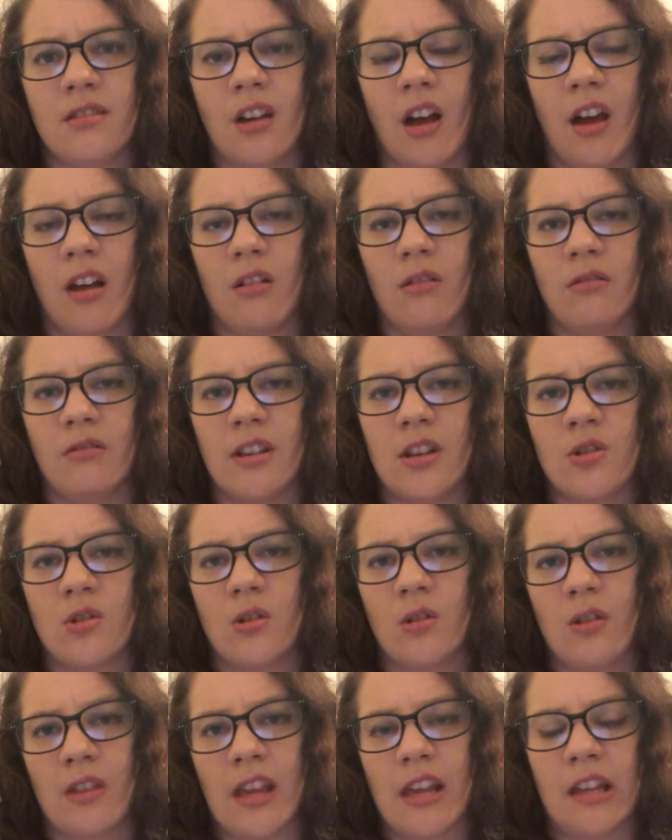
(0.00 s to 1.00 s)
title
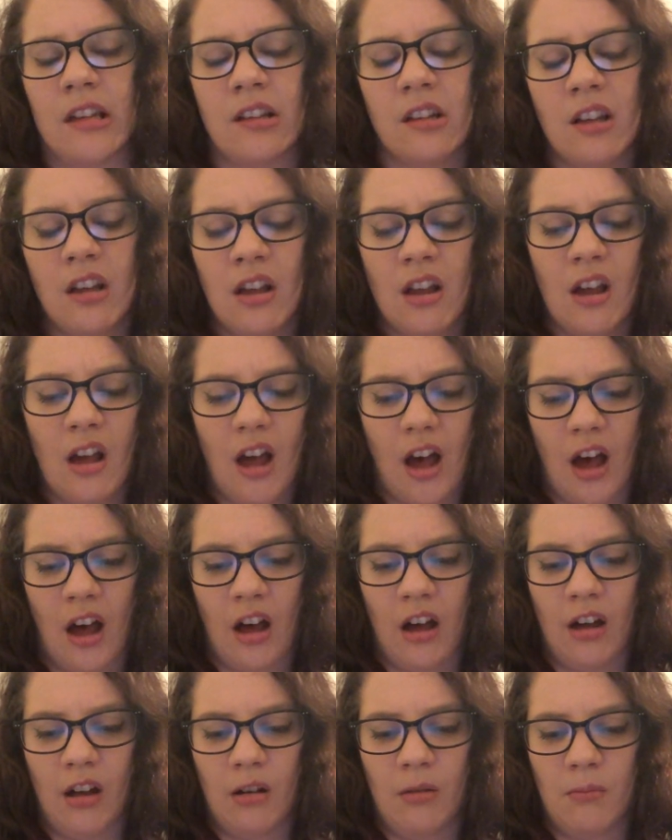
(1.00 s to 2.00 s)
issue there.
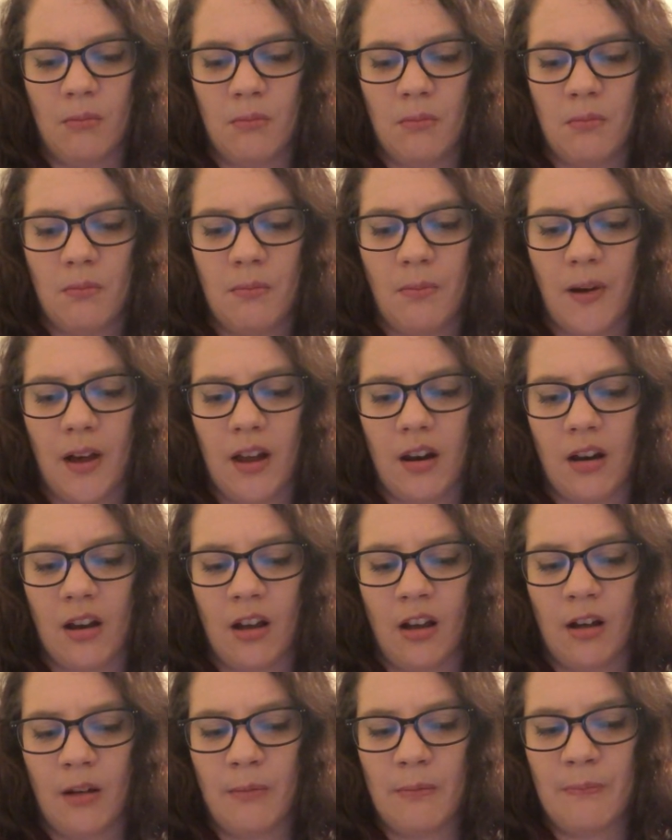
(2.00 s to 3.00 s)
And
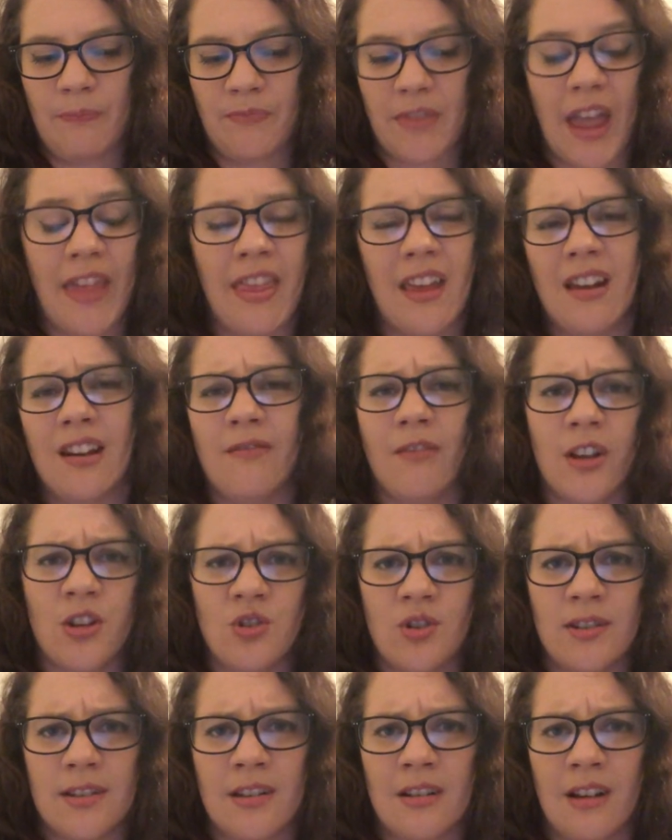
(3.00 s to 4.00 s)
then
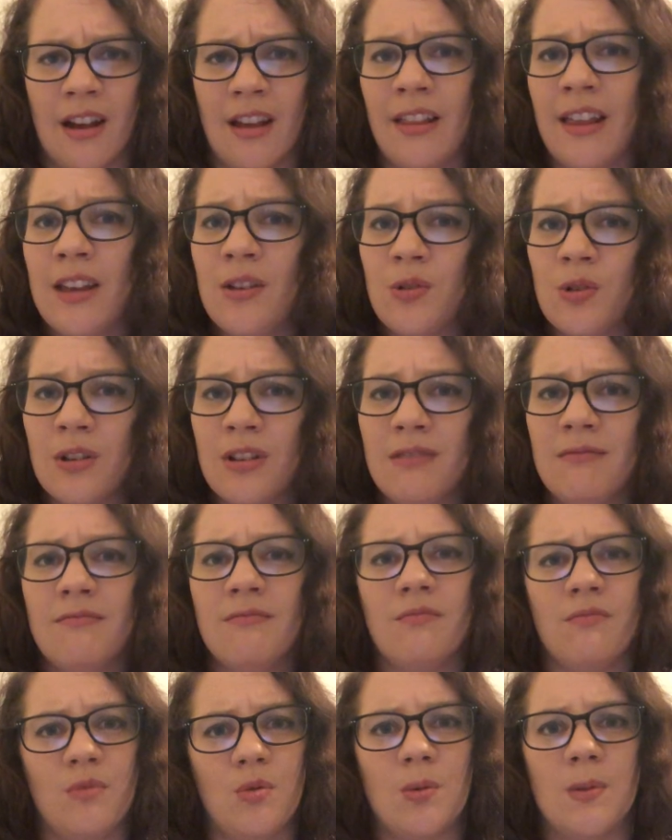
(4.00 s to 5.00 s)
Avengers Annihilation,
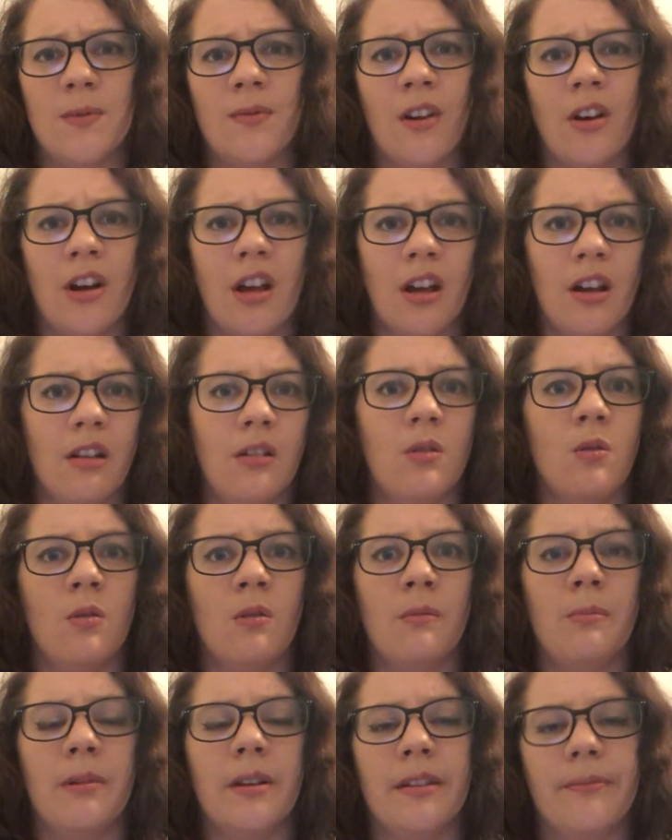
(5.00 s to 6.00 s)
which was very
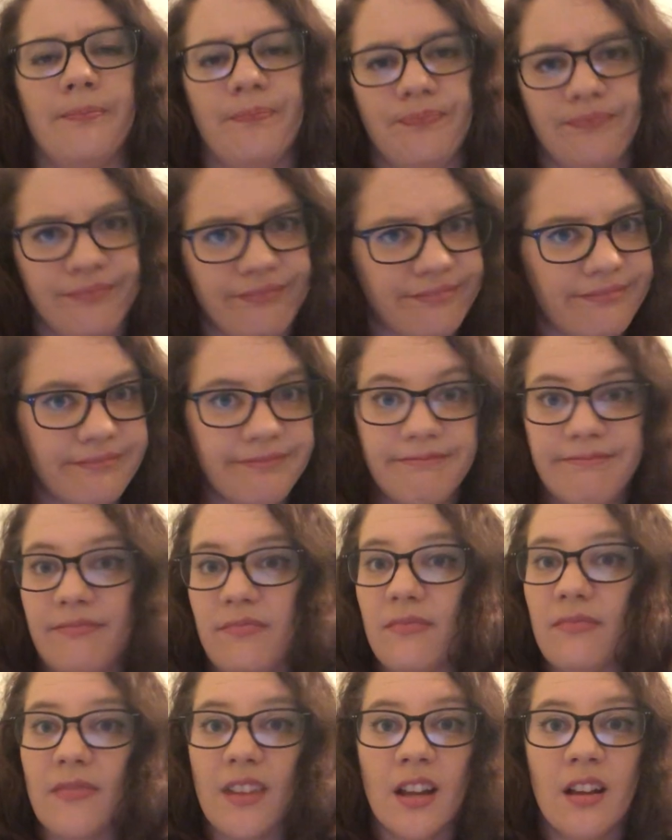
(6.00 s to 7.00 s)
hardcore, but
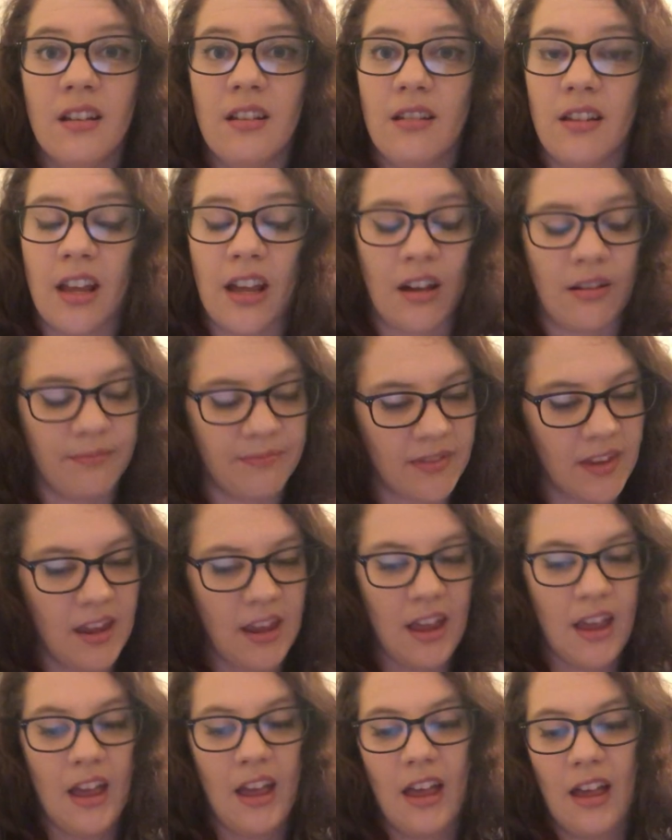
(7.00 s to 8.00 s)
yeah.
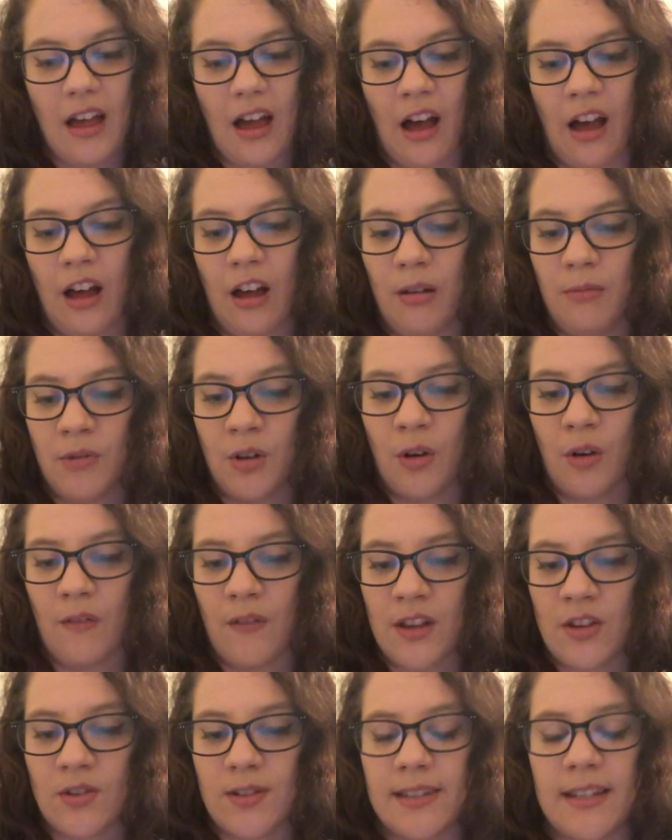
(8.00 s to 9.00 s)
No,
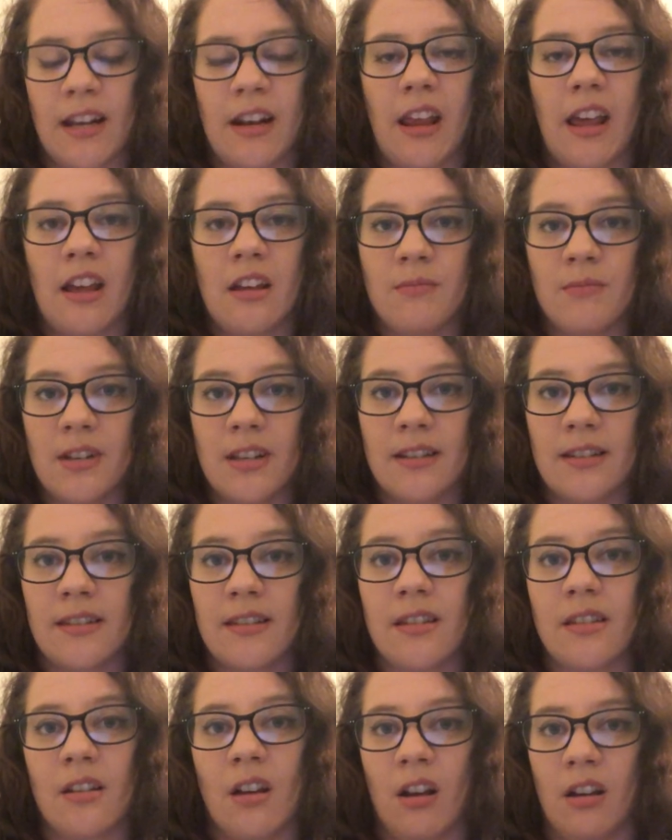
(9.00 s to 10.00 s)
Avengers Endgame is
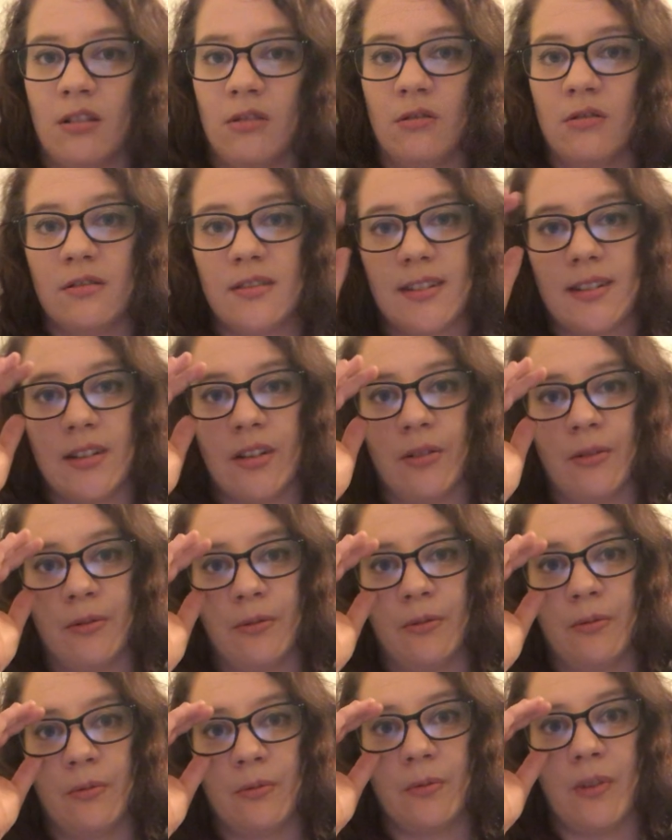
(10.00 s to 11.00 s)
the title,
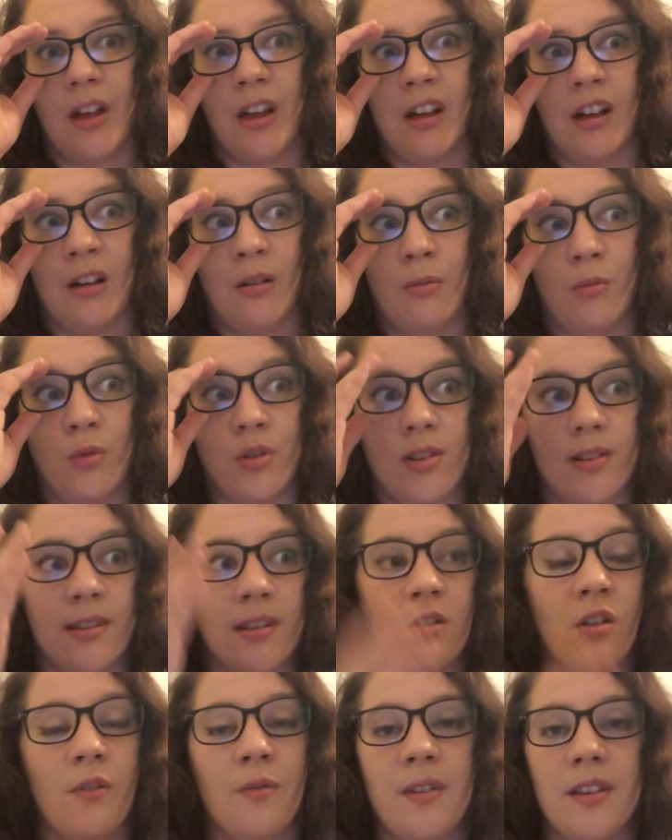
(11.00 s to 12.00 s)
so which is
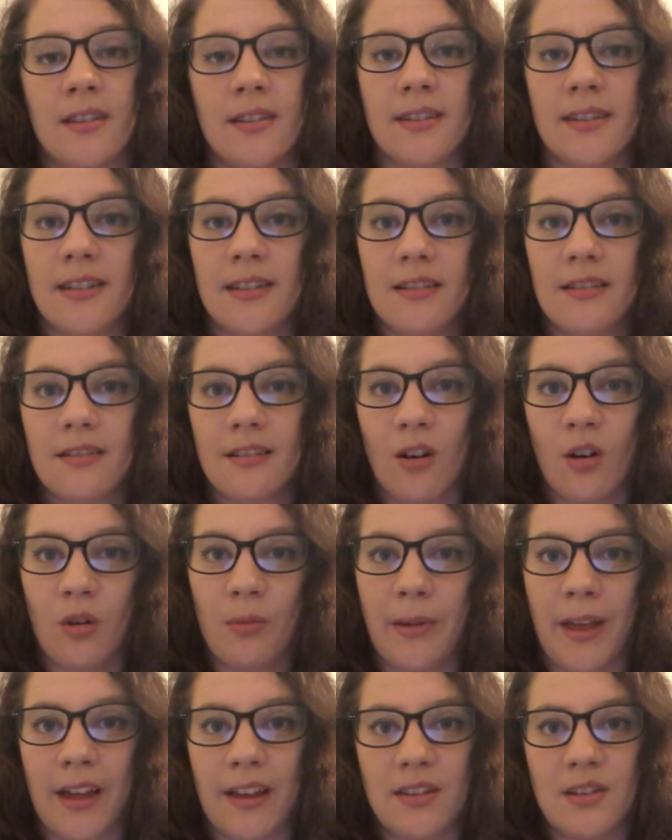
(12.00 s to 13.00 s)
an obvious
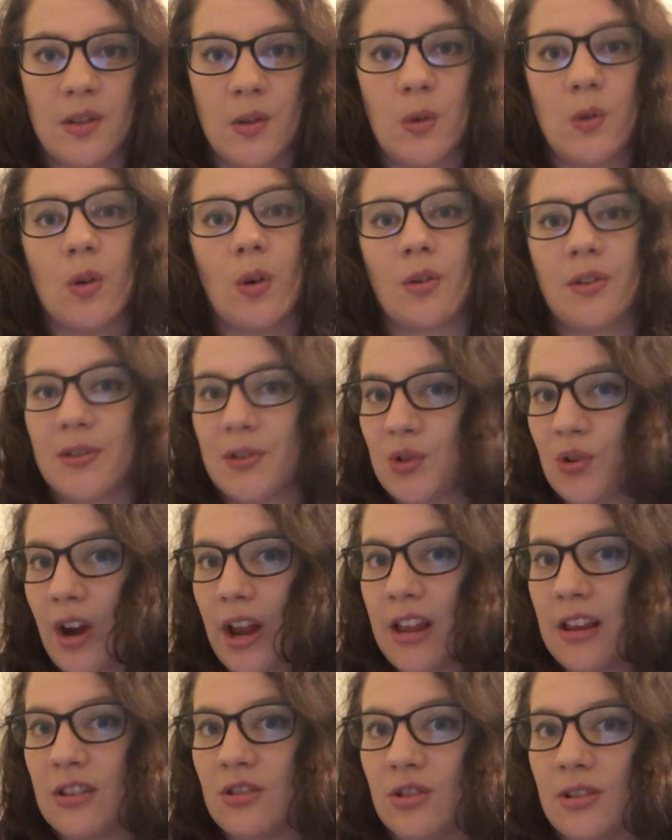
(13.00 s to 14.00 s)
callback to Doctor
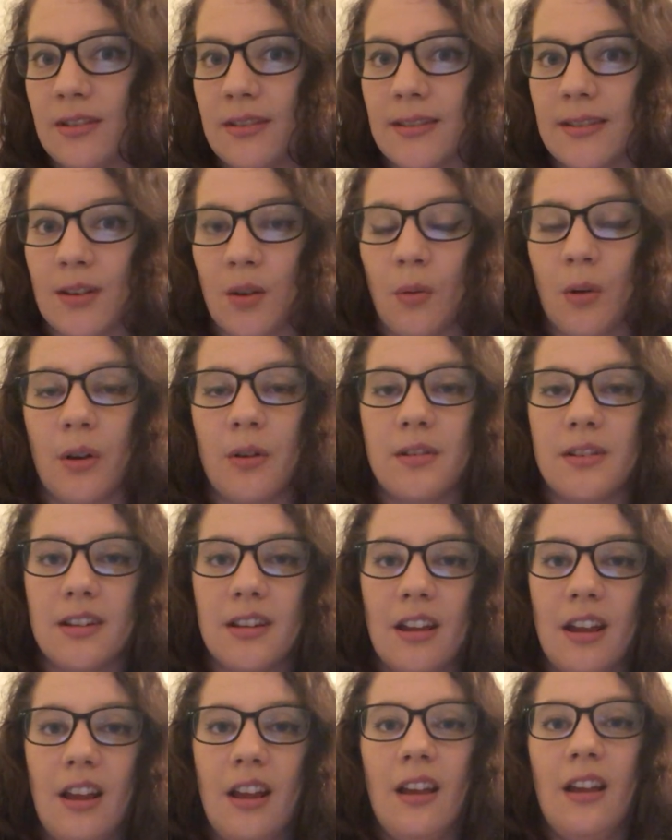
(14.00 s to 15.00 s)
Strange's quote,